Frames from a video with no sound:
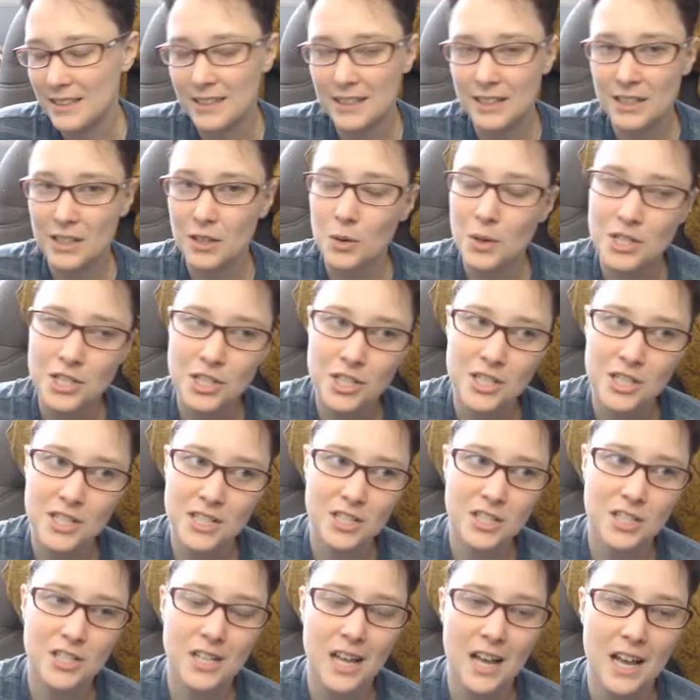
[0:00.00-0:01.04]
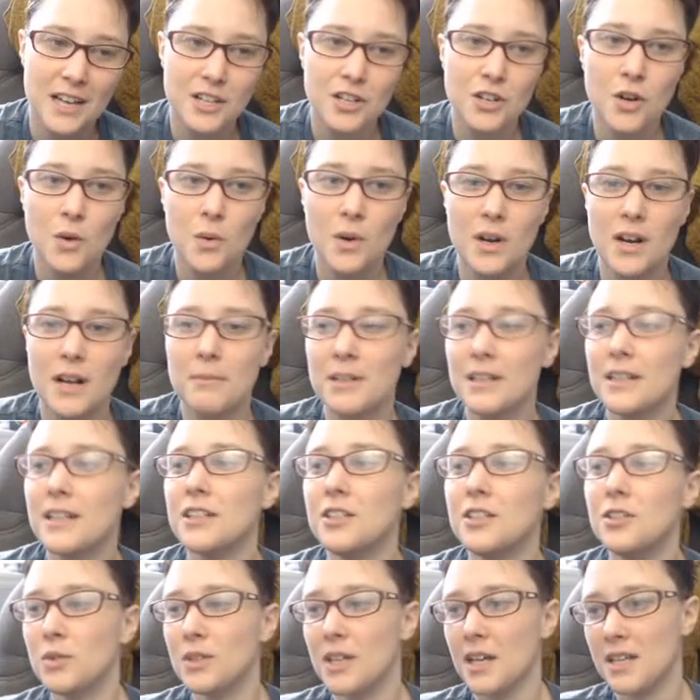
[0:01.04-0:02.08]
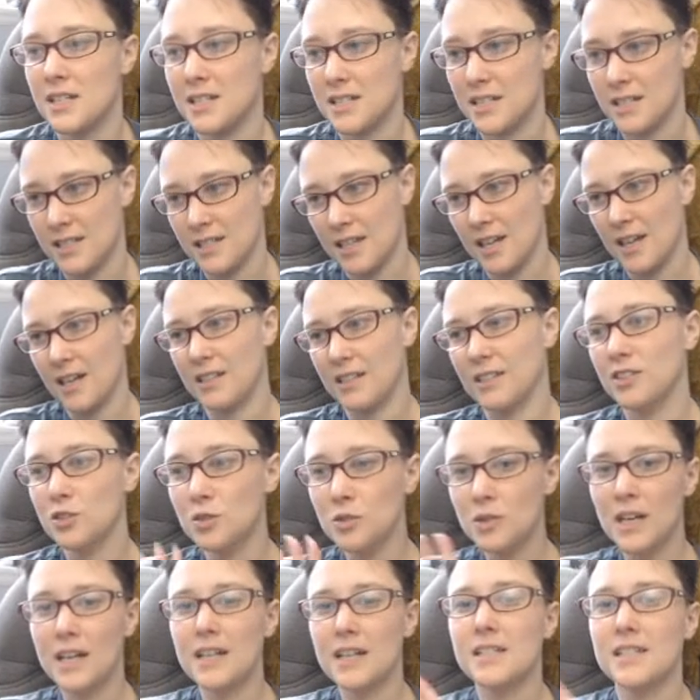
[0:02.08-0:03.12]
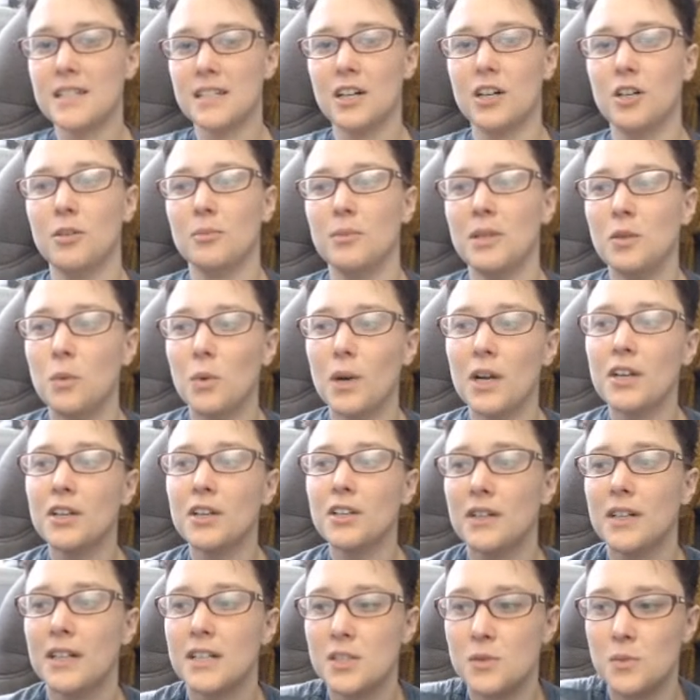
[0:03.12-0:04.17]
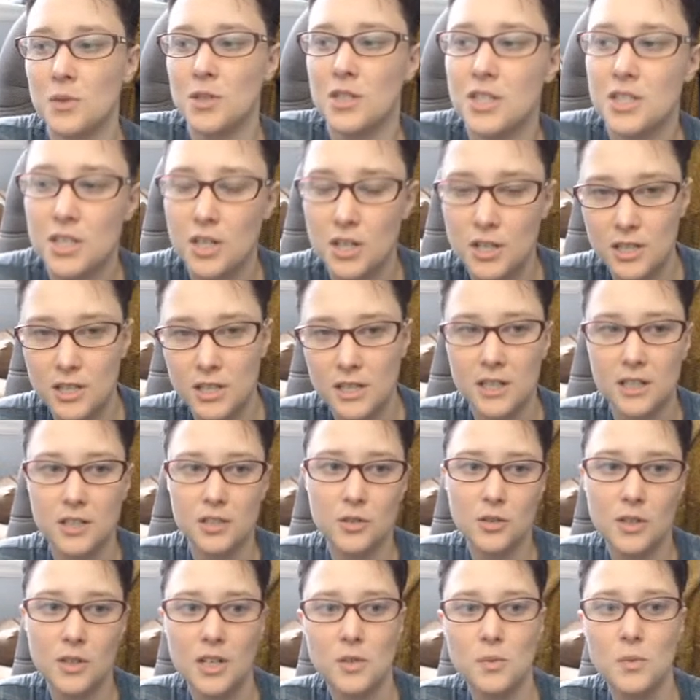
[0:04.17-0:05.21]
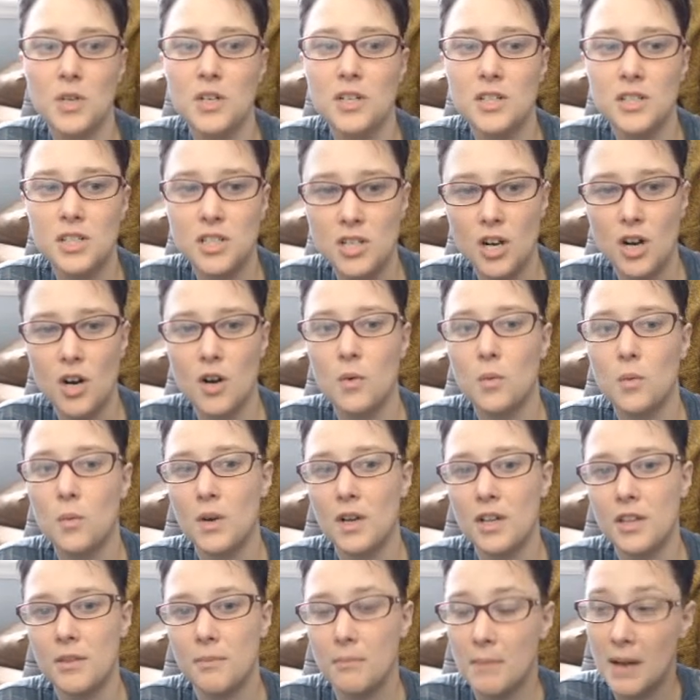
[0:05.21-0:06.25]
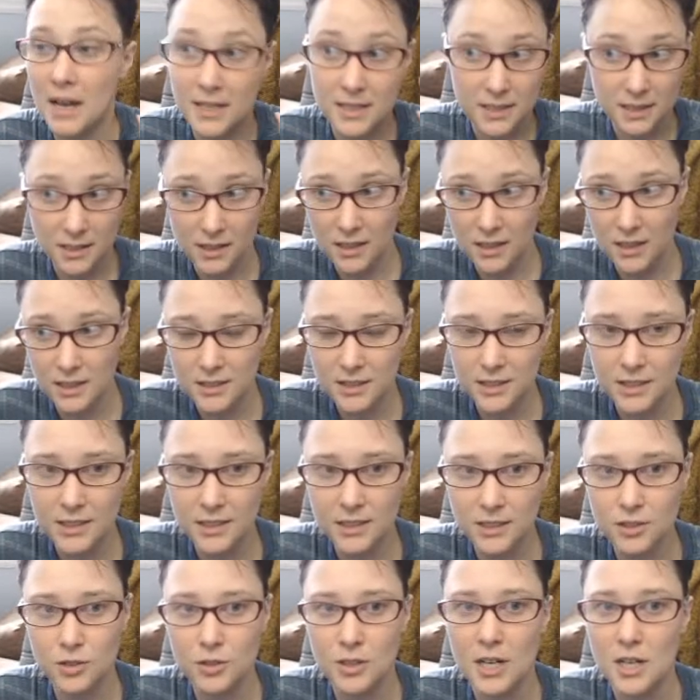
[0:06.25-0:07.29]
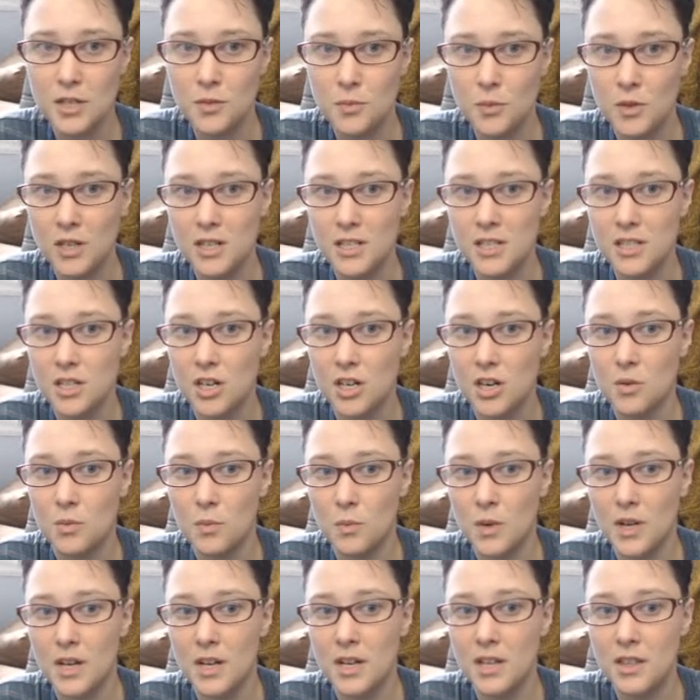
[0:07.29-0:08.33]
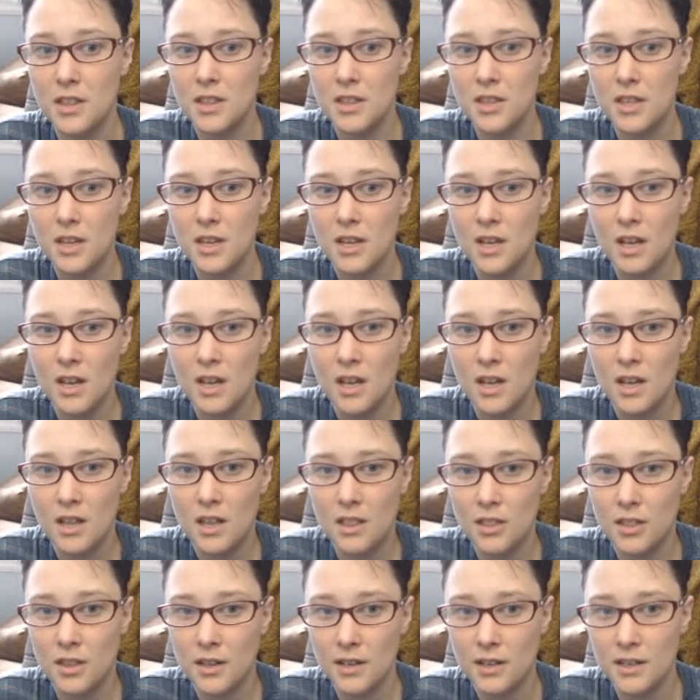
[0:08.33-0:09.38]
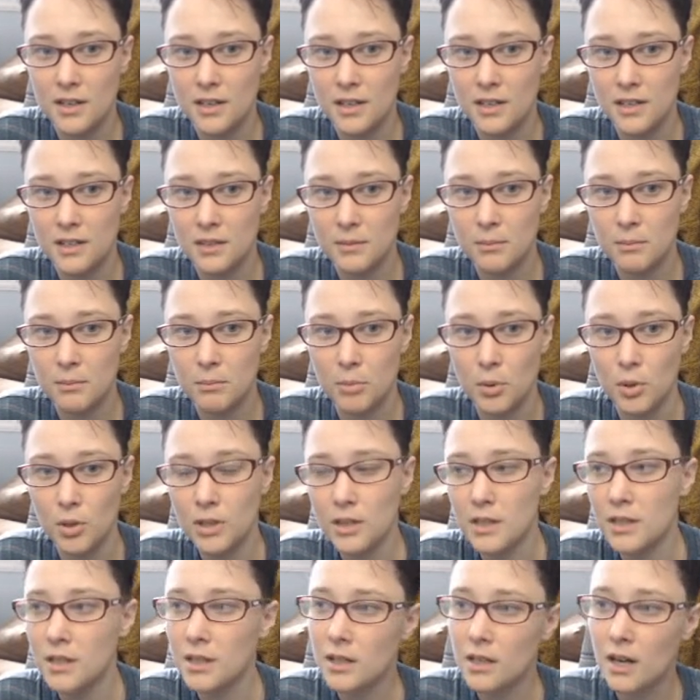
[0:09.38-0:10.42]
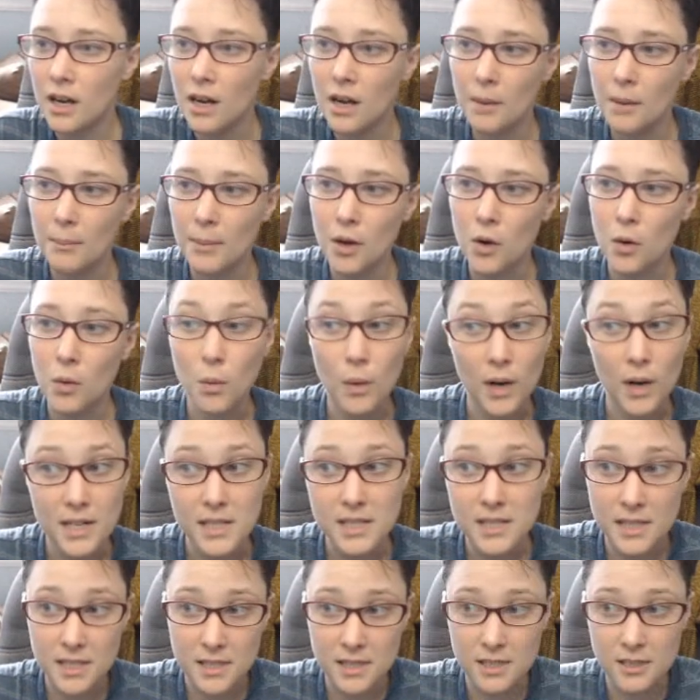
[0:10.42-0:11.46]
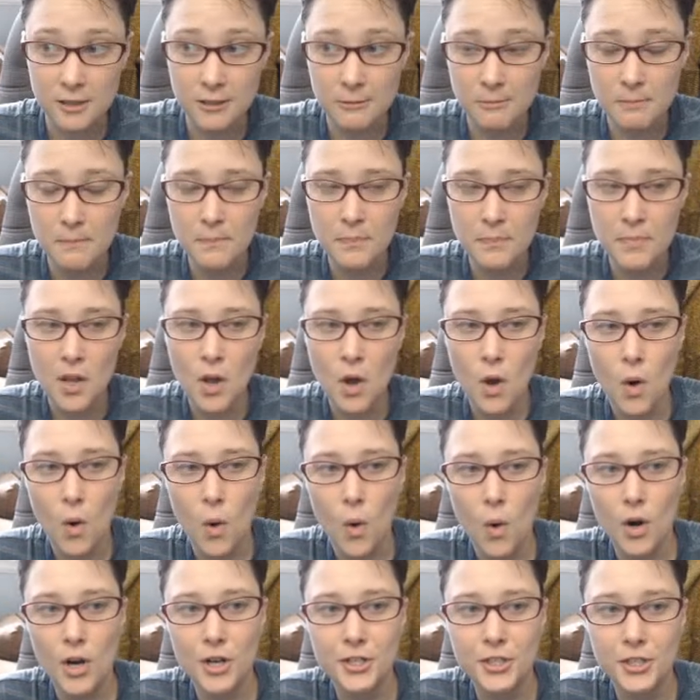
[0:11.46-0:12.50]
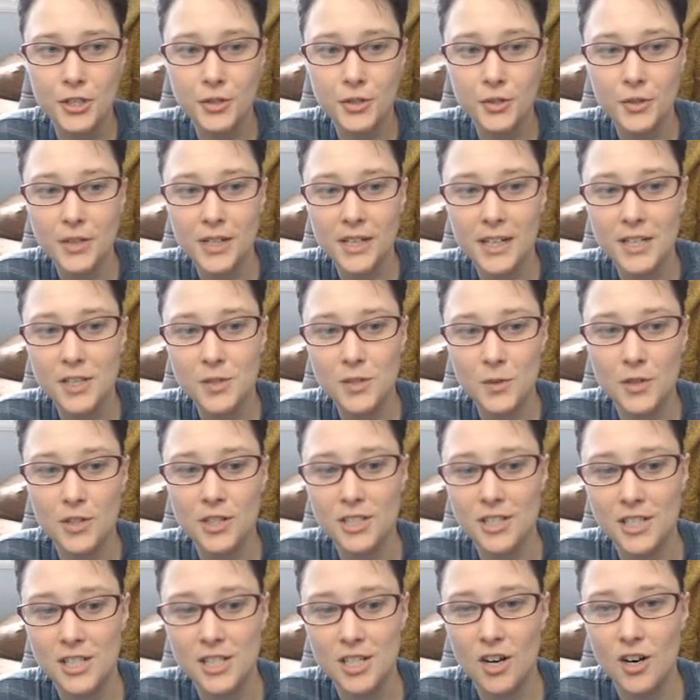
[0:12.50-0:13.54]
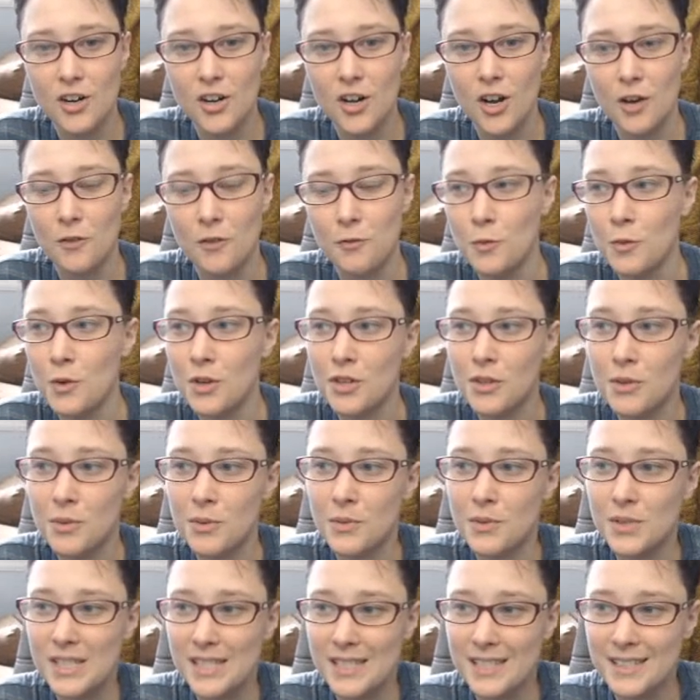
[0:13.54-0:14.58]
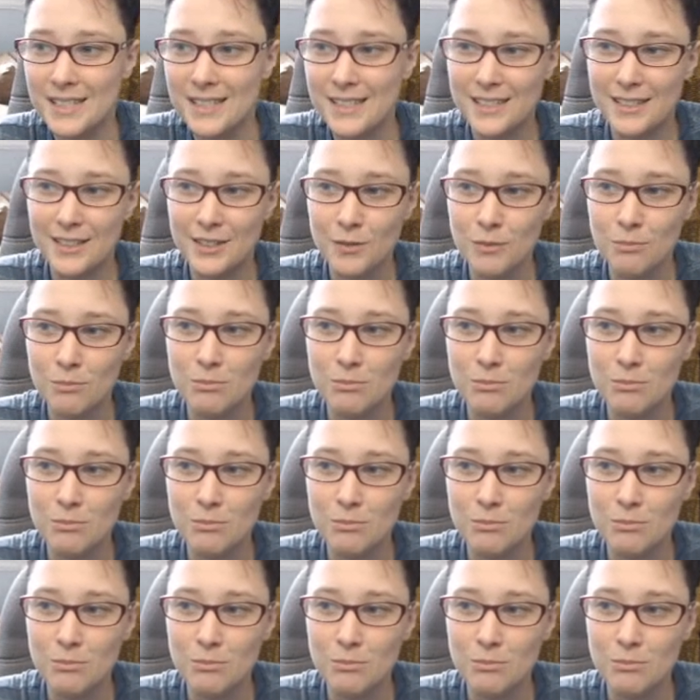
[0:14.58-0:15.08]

The question is you know what? I'm gonna let you guys decide. You guys tell me, where do you guys want to start today? Do you guys want to start with Matt Dillahunty? Do you guys want to start with the book about racism? Or do you guys want to start off with you